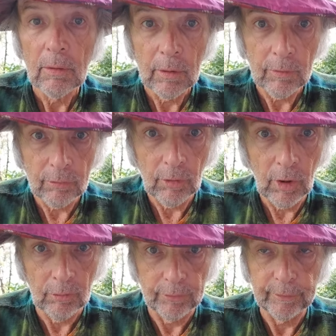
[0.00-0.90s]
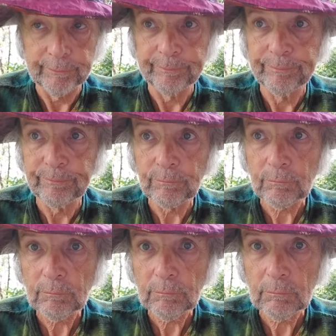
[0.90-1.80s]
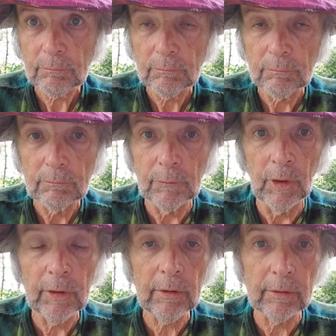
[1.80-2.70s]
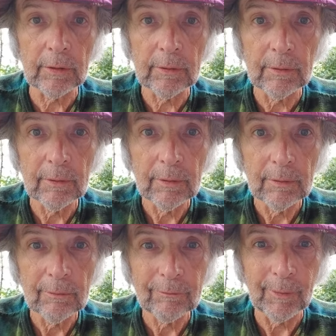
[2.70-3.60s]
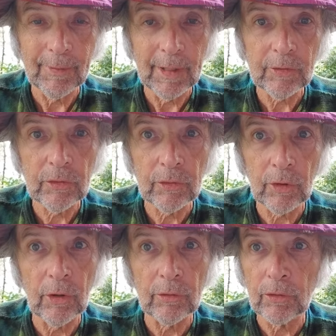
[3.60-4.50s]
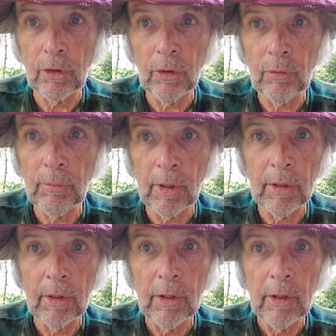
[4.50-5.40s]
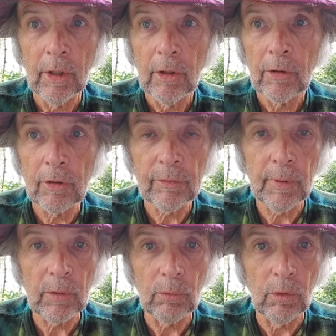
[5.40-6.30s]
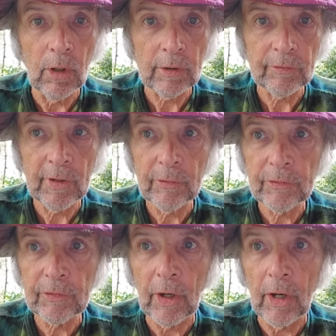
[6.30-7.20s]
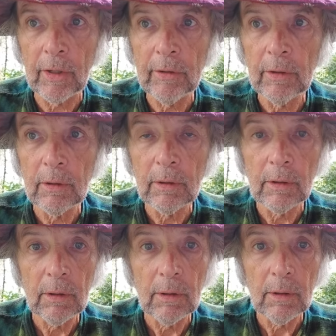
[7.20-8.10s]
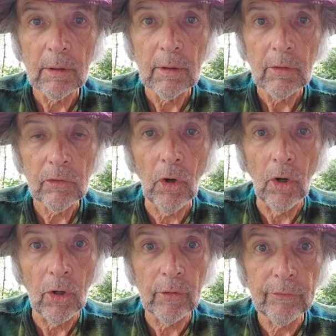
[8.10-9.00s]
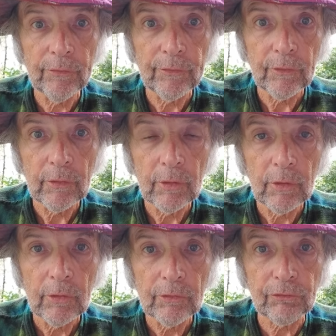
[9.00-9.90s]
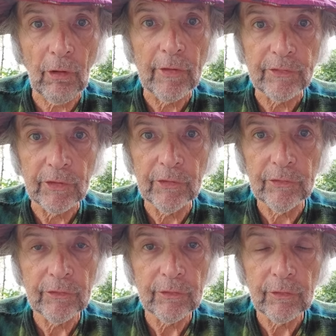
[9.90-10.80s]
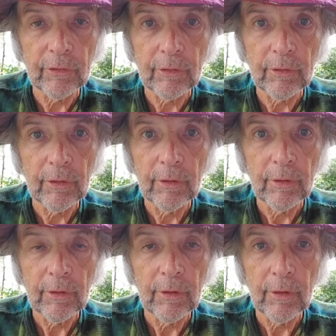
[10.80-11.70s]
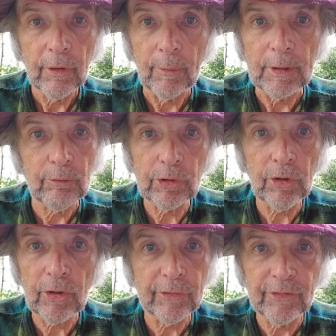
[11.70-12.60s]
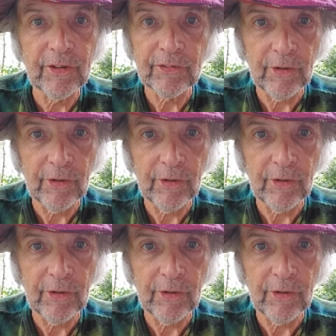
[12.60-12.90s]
and throat. Tingling from head to toe, my Earthman walks outside, yawns, stretches. I mean, we're talking 6